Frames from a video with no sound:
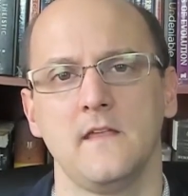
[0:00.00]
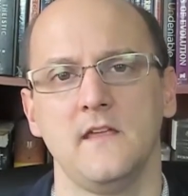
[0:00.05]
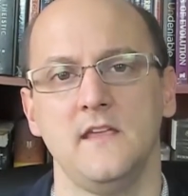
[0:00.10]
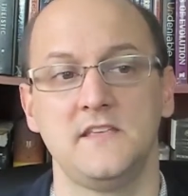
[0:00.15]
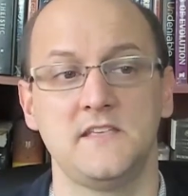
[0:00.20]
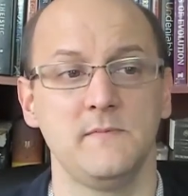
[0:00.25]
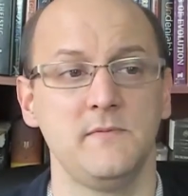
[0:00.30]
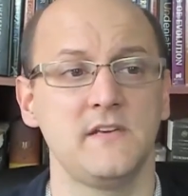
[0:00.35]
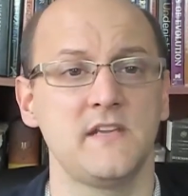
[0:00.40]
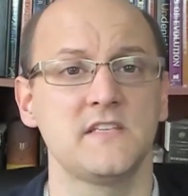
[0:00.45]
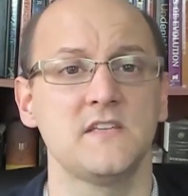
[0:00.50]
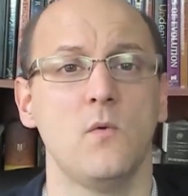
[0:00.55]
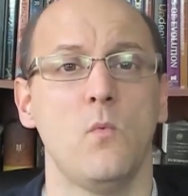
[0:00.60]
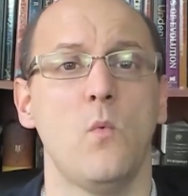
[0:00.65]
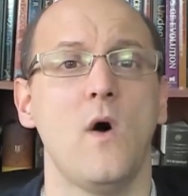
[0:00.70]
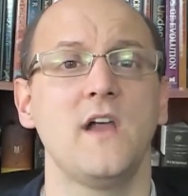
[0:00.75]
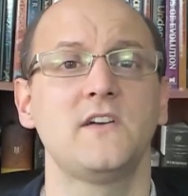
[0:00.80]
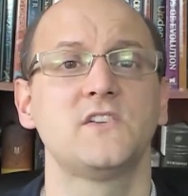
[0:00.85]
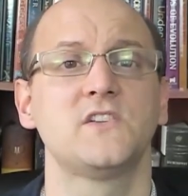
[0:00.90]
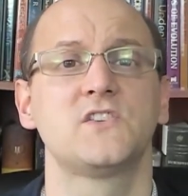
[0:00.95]
He simply doesn't
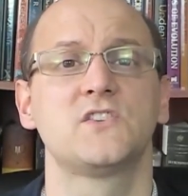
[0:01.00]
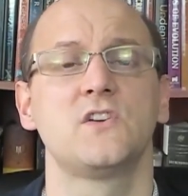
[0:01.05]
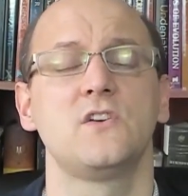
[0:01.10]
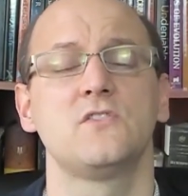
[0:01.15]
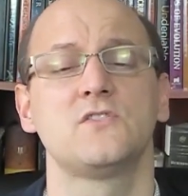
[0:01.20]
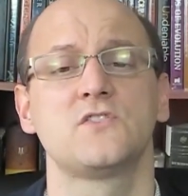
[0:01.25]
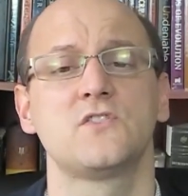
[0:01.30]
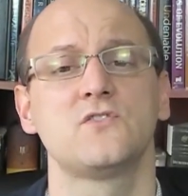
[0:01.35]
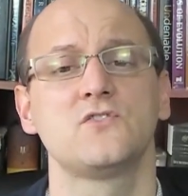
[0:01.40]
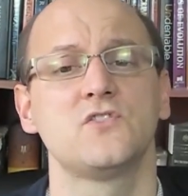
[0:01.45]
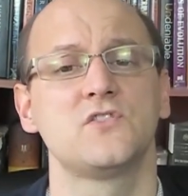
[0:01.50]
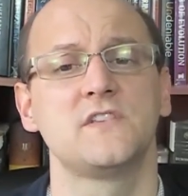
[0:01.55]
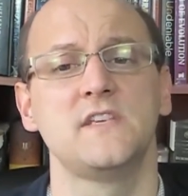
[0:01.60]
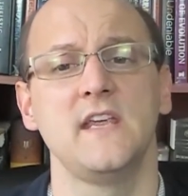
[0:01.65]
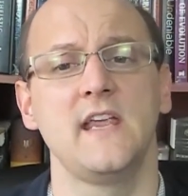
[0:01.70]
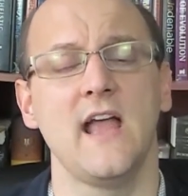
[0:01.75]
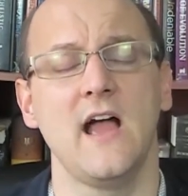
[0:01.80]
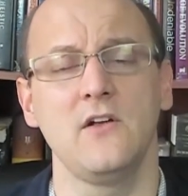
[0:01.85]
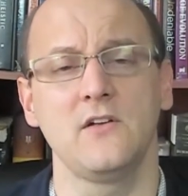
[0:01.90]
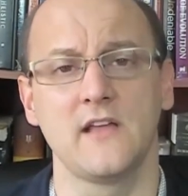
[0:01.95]
want to search or
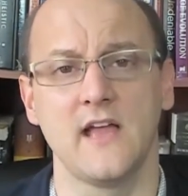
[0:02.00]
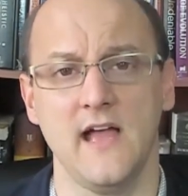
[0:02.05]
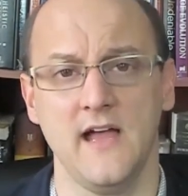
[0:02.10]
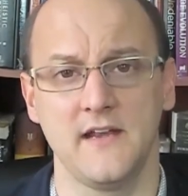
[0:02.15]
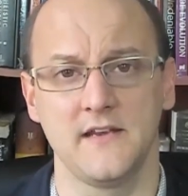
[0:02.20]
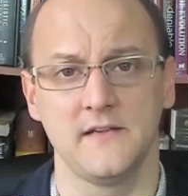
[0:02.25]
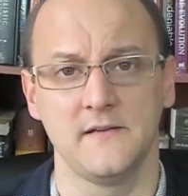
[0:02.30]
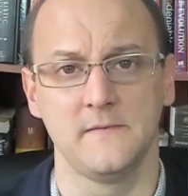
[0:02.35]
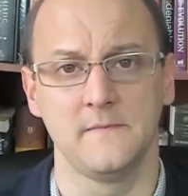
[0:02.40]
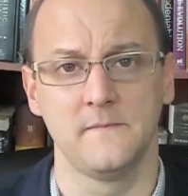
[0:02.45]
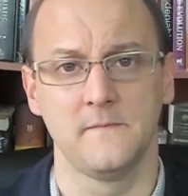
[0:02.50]
seek out God.